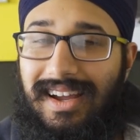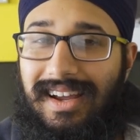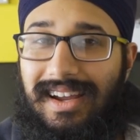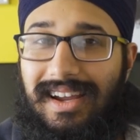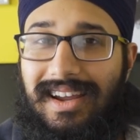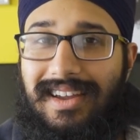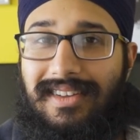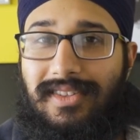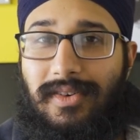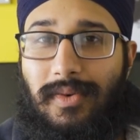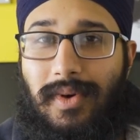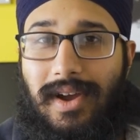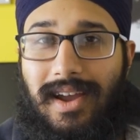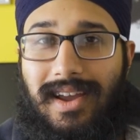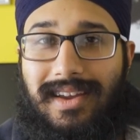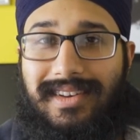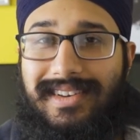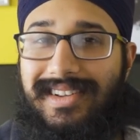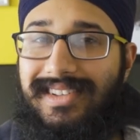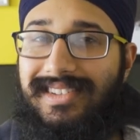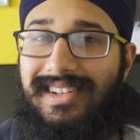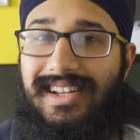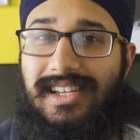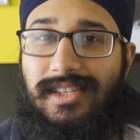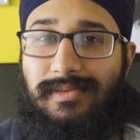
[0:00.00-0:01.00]
either way,
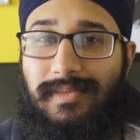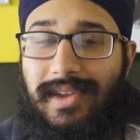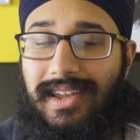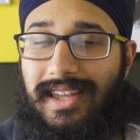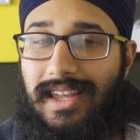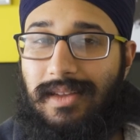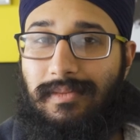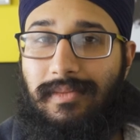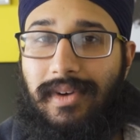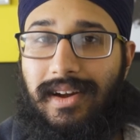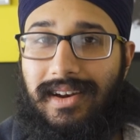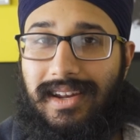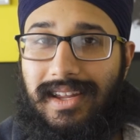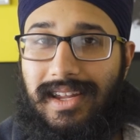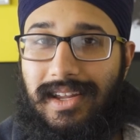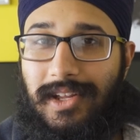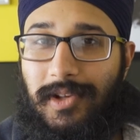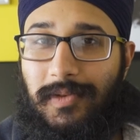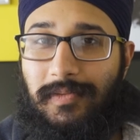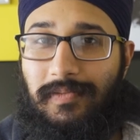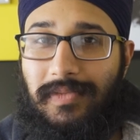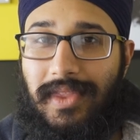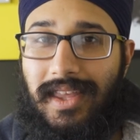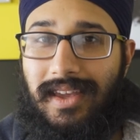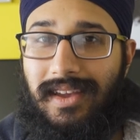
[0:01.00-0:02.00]
Disney's making
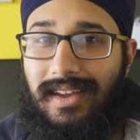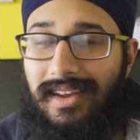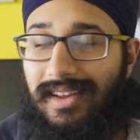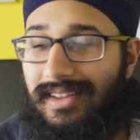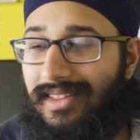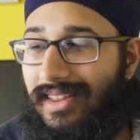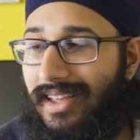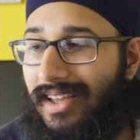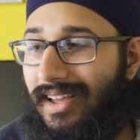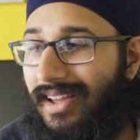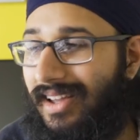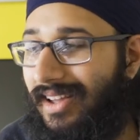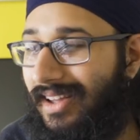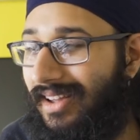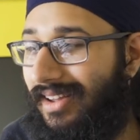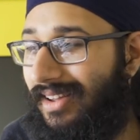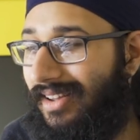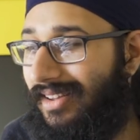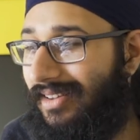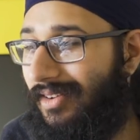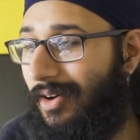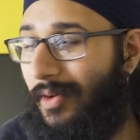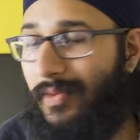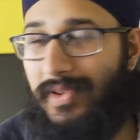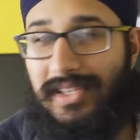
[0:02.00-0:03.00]
money.
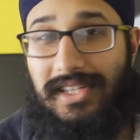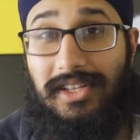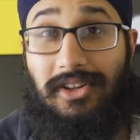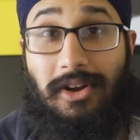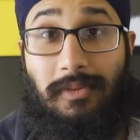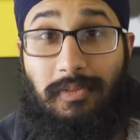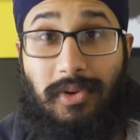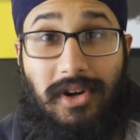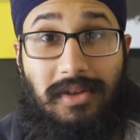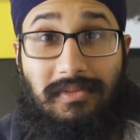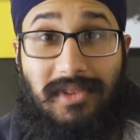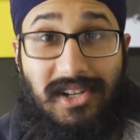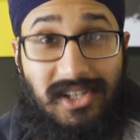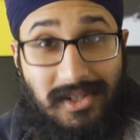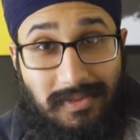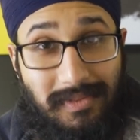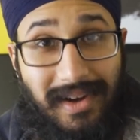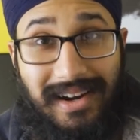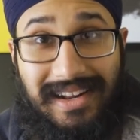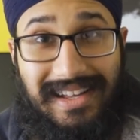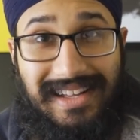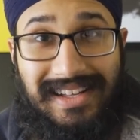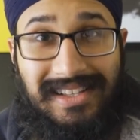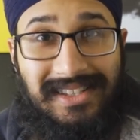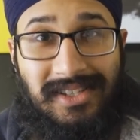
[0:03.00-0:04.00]
They're obviously not putting much
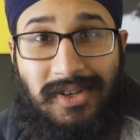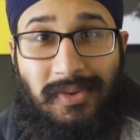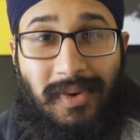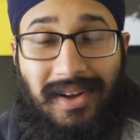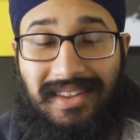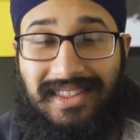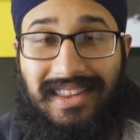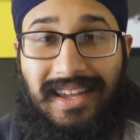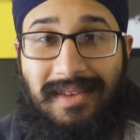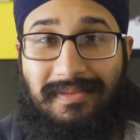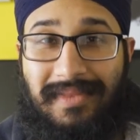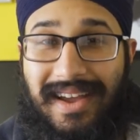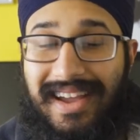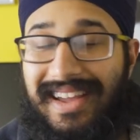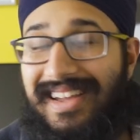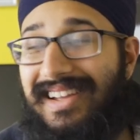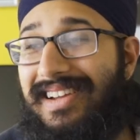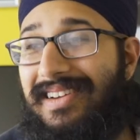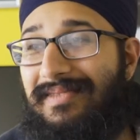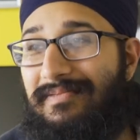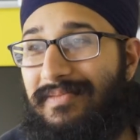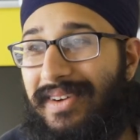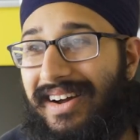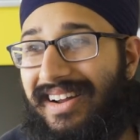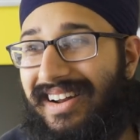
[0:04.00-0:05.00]
money into what they
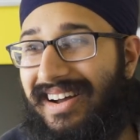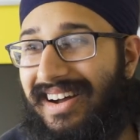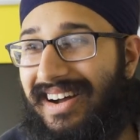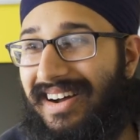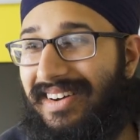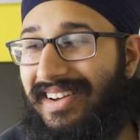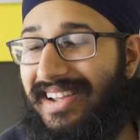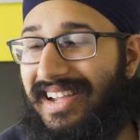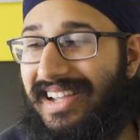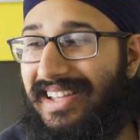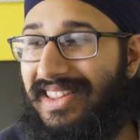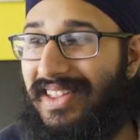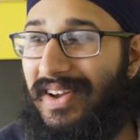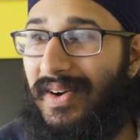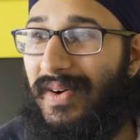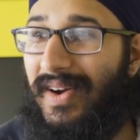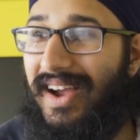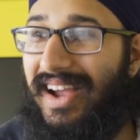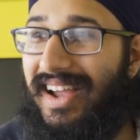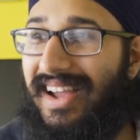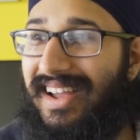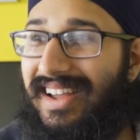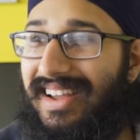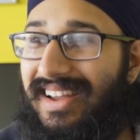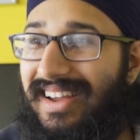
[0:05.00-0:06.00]
make, but uh, either
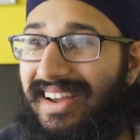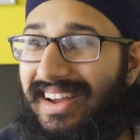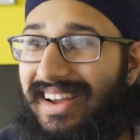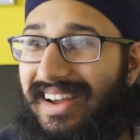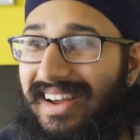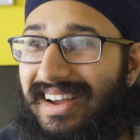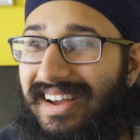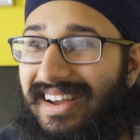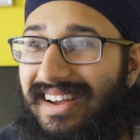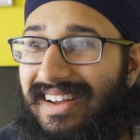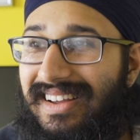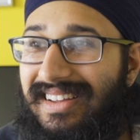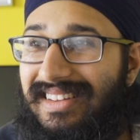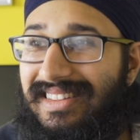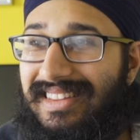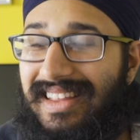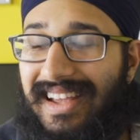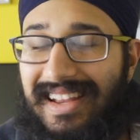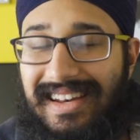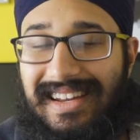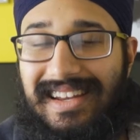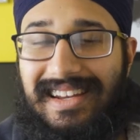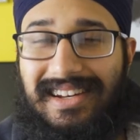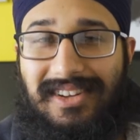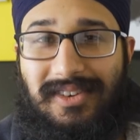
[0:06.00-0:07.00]
way,
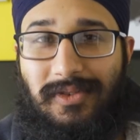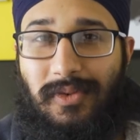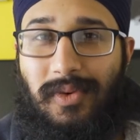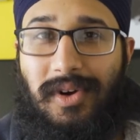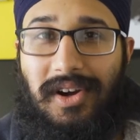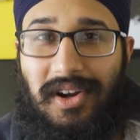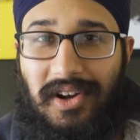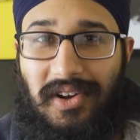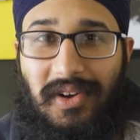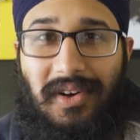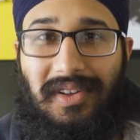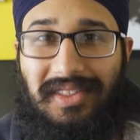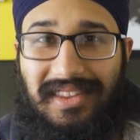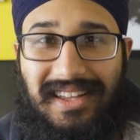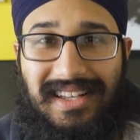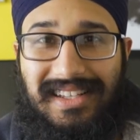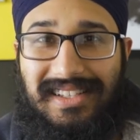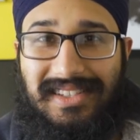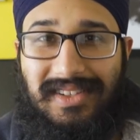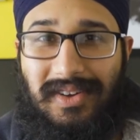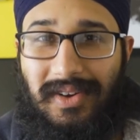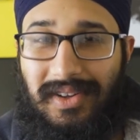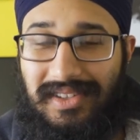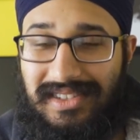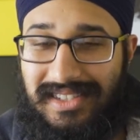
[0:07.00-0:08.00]
they need to work on these
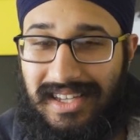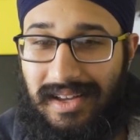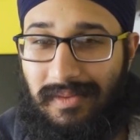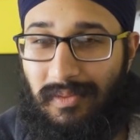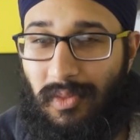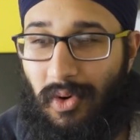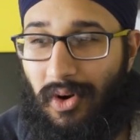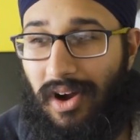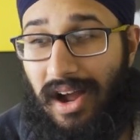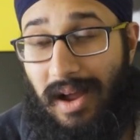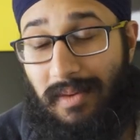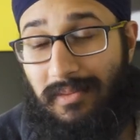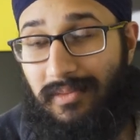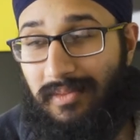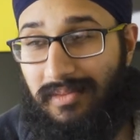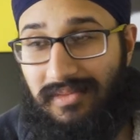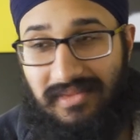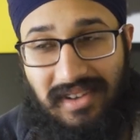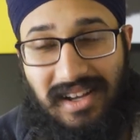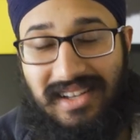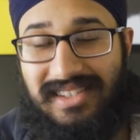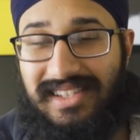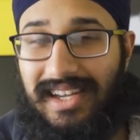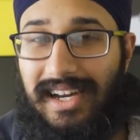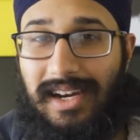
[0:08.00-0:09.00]
content more. I'm
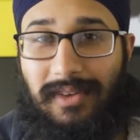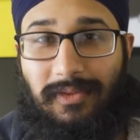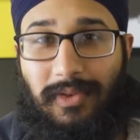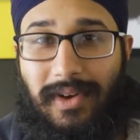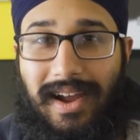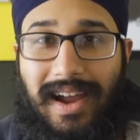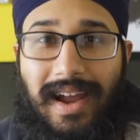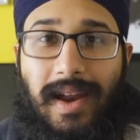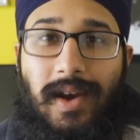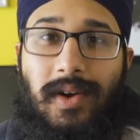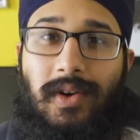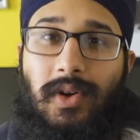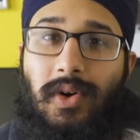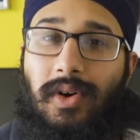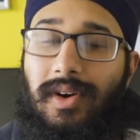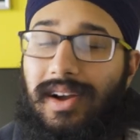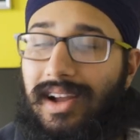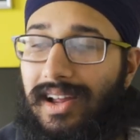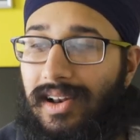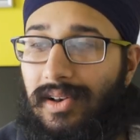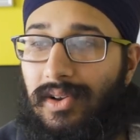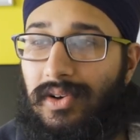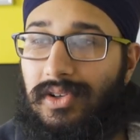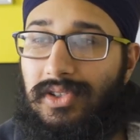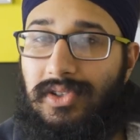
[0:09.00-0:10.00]
excited for Andor,
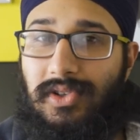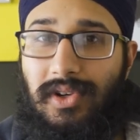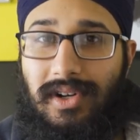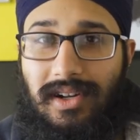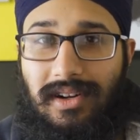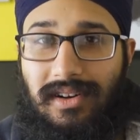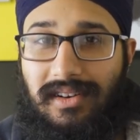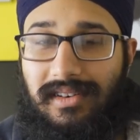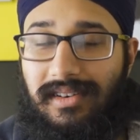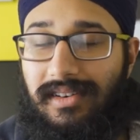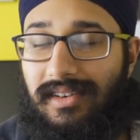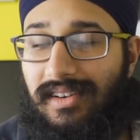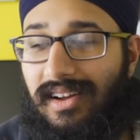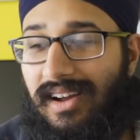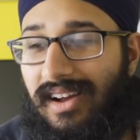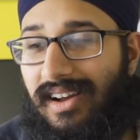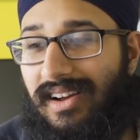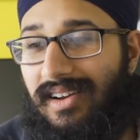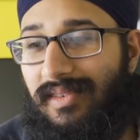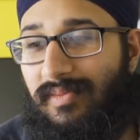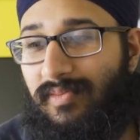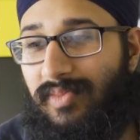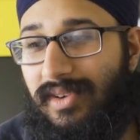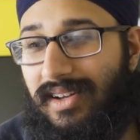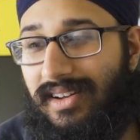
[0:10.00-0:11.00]
it looks good,
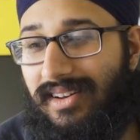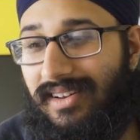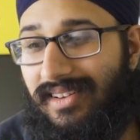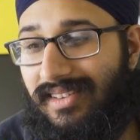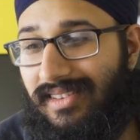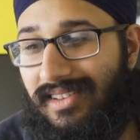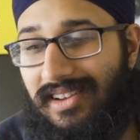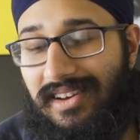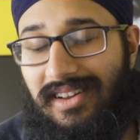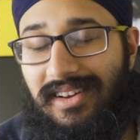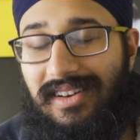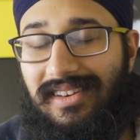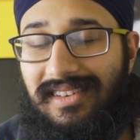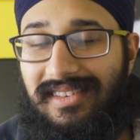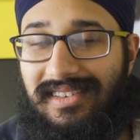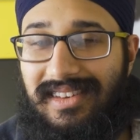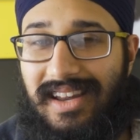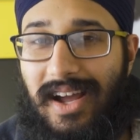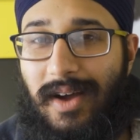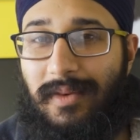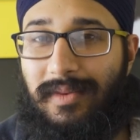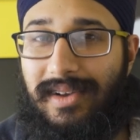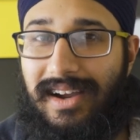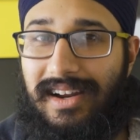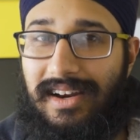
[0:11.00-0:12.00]
uh, but you know,
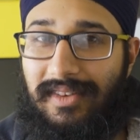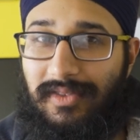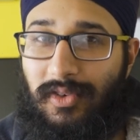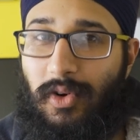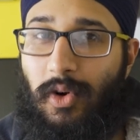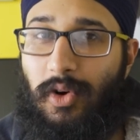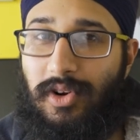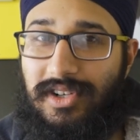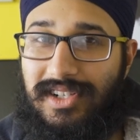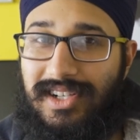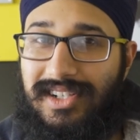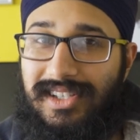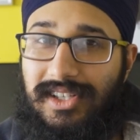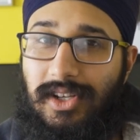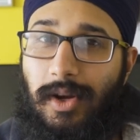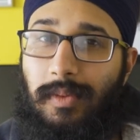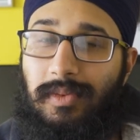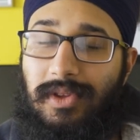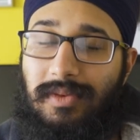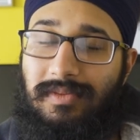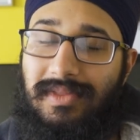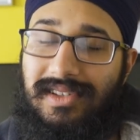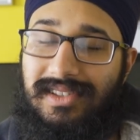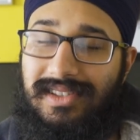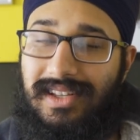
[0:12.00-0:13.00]
now I'm kind of cautiously
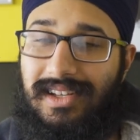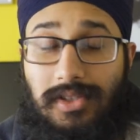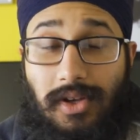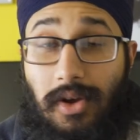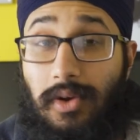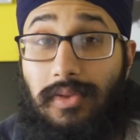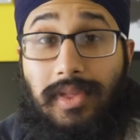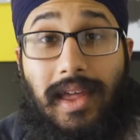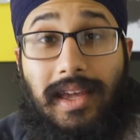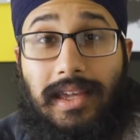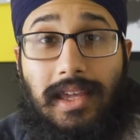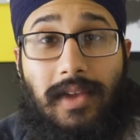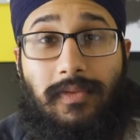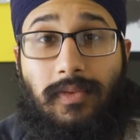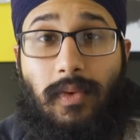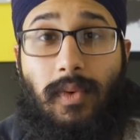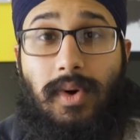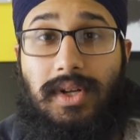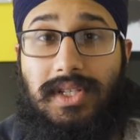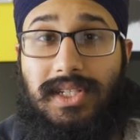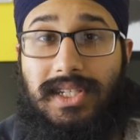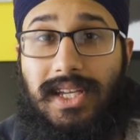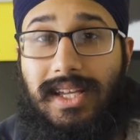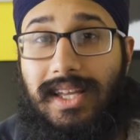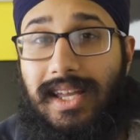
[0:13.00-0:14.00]
optimistic. So thank you for
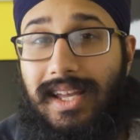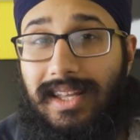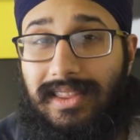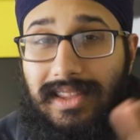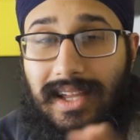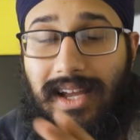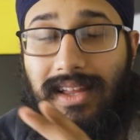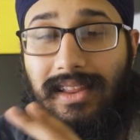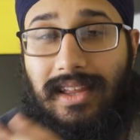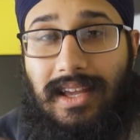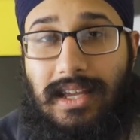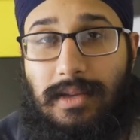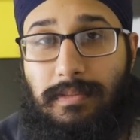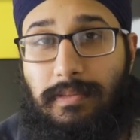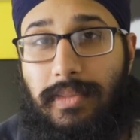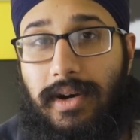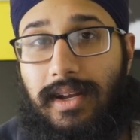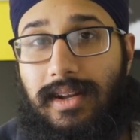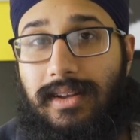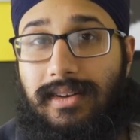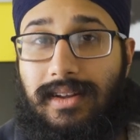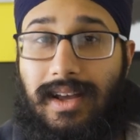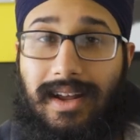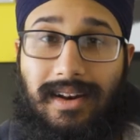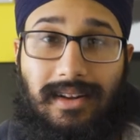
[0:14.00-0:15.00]
watching, hit that like
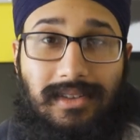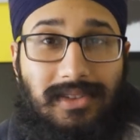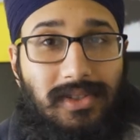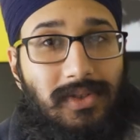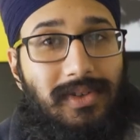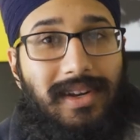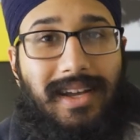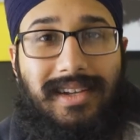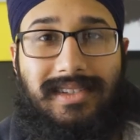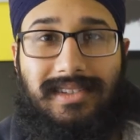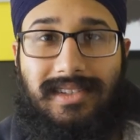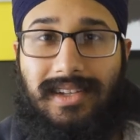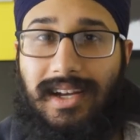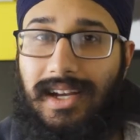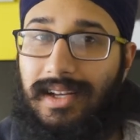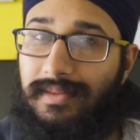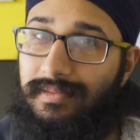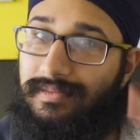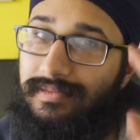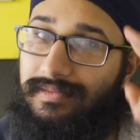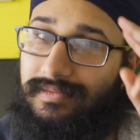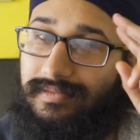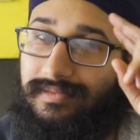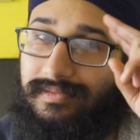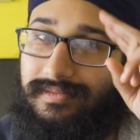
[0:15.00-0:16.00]
button, and until next time,